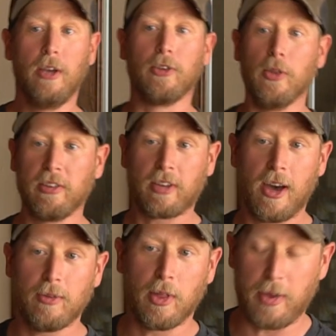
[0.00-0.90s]
So this
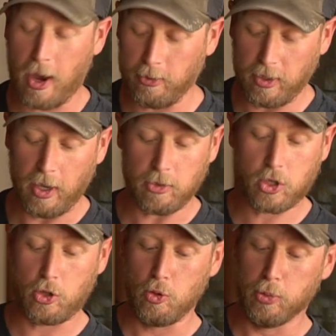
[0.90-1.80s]
town of 1,000 has
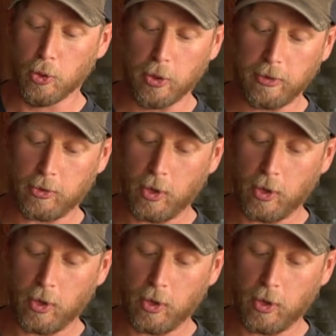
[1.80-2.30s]
2 breweries.